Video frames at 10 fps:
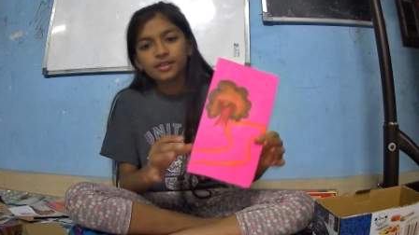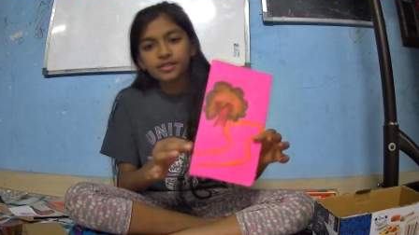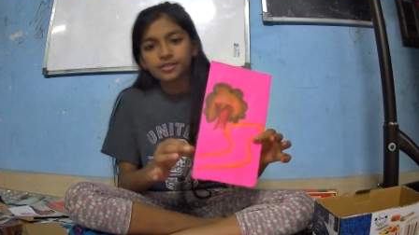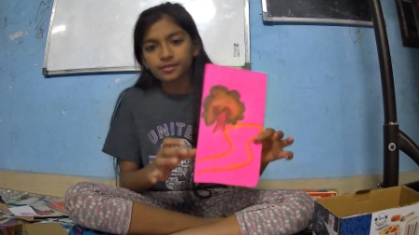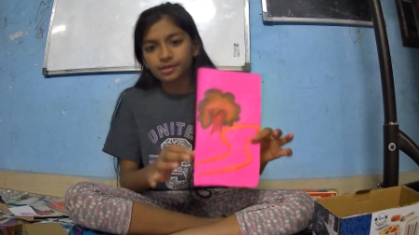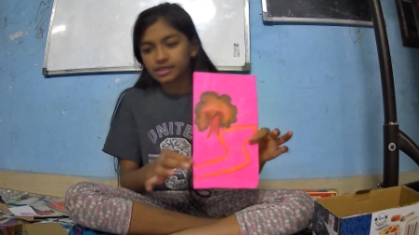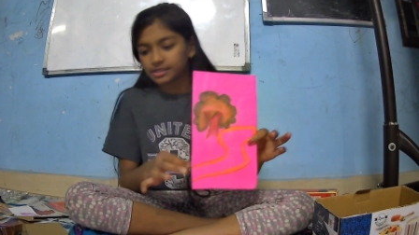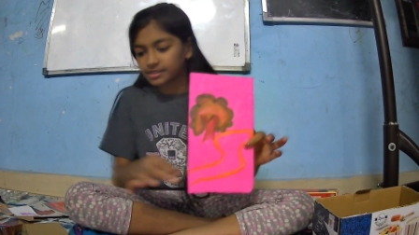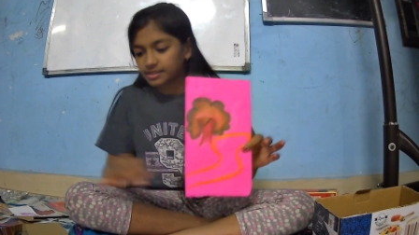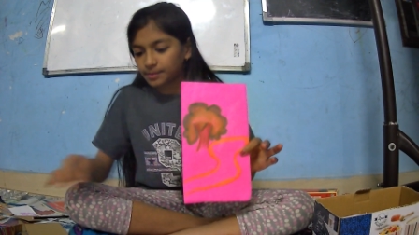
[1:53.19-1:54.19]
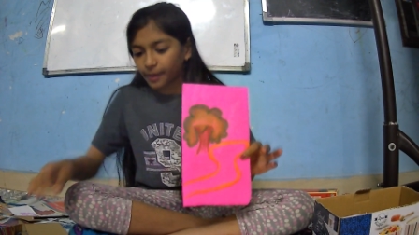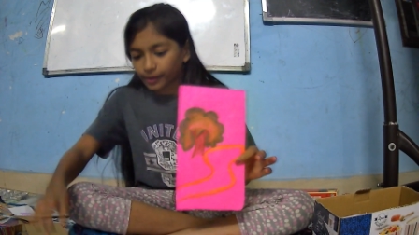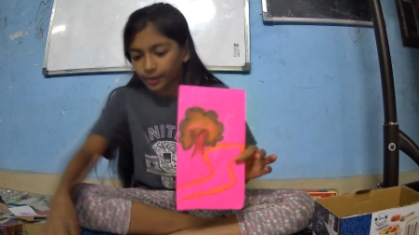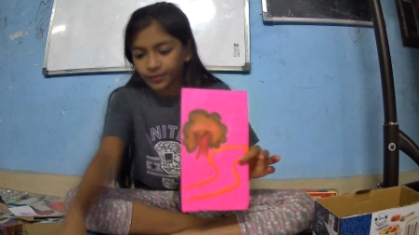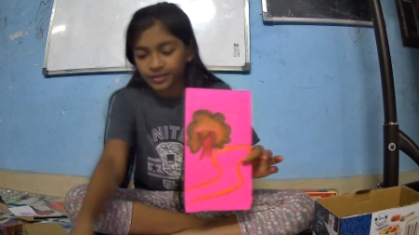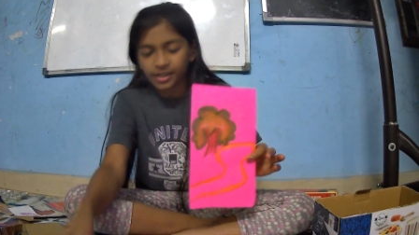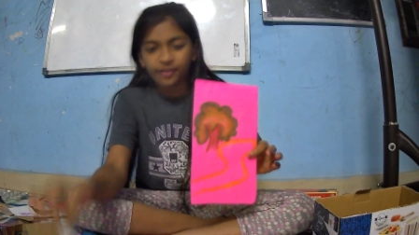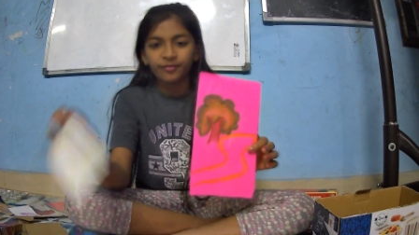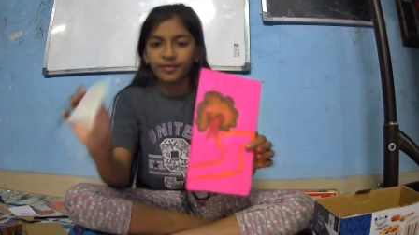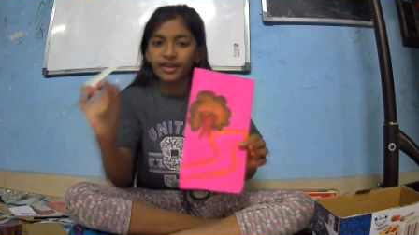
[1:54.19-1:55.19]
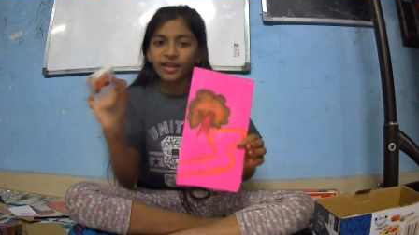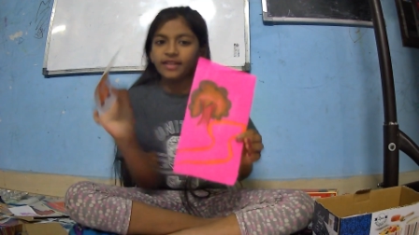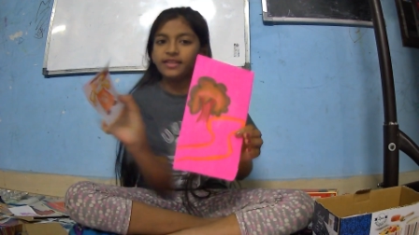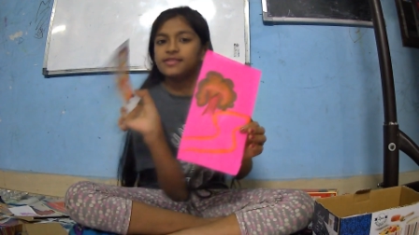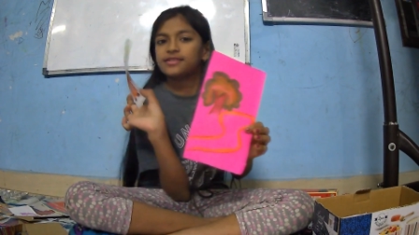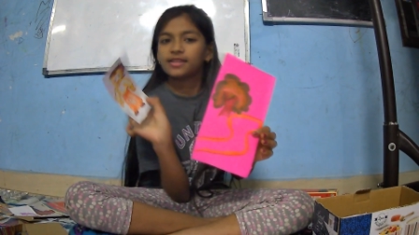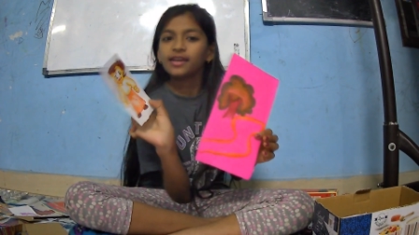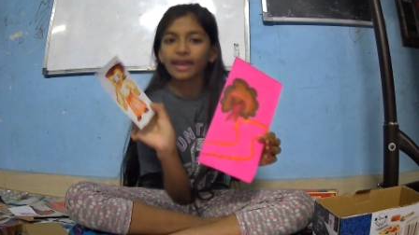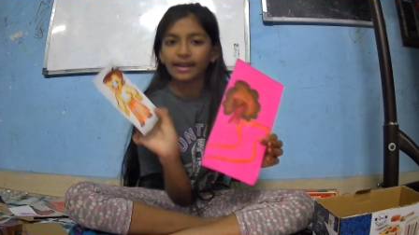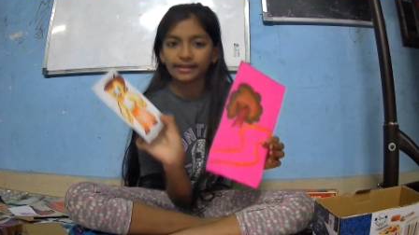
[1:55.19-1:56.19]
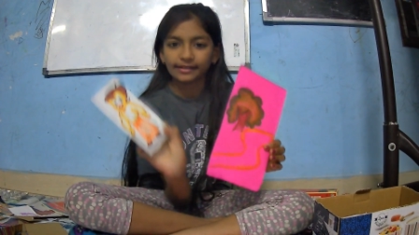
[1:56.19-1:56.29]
So this is the background which I have made, and this is the character.